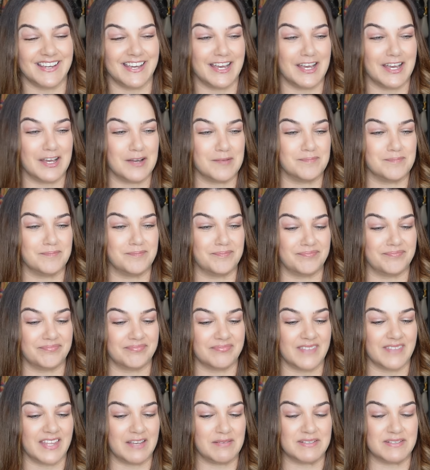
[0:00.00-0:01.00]

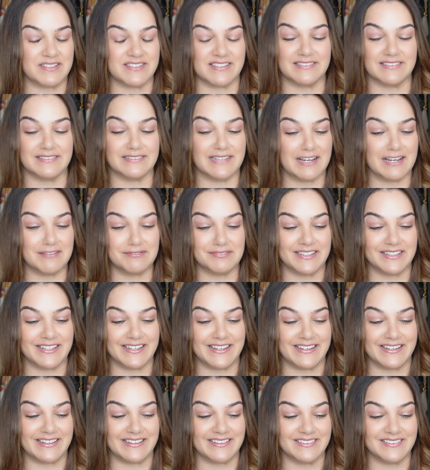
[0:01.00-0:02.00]
It was a
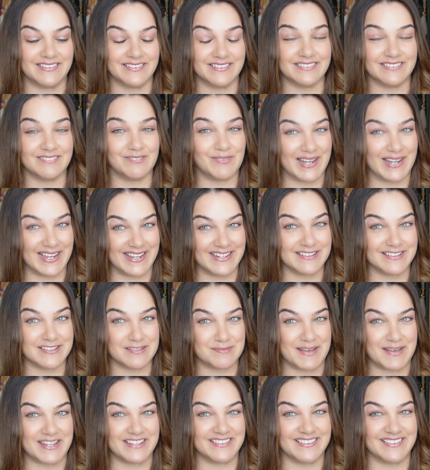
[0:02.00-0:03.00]
lovely way to
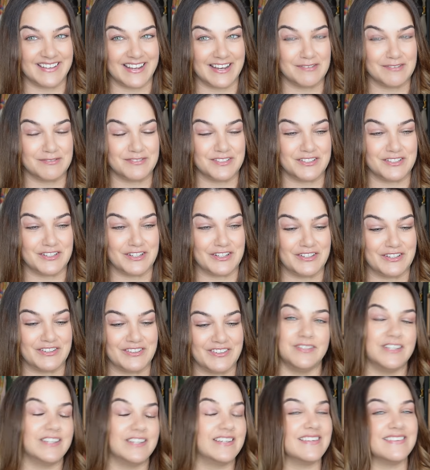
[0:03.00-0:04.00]
spend an
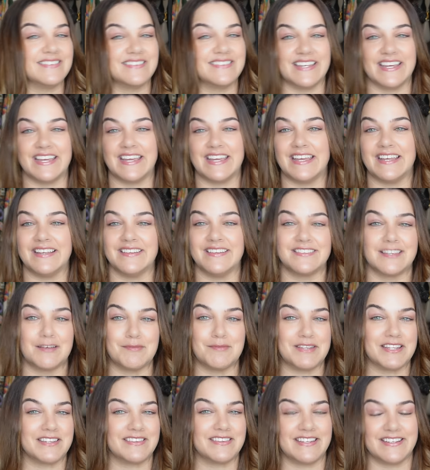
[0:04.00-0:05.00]
afternoon. You can see
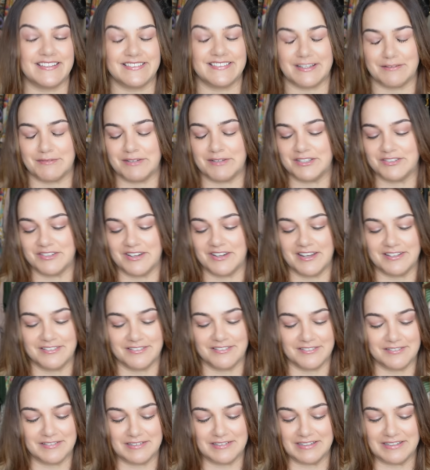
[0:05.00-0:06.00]
some of the things that we tried
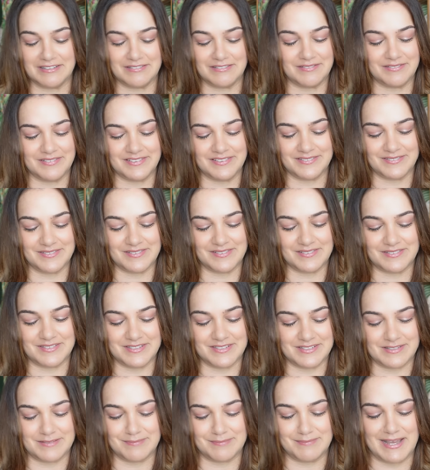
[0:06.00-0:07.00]
on. It
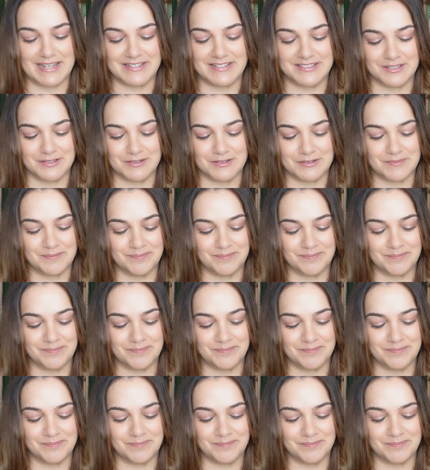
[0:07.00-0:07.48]
just magical.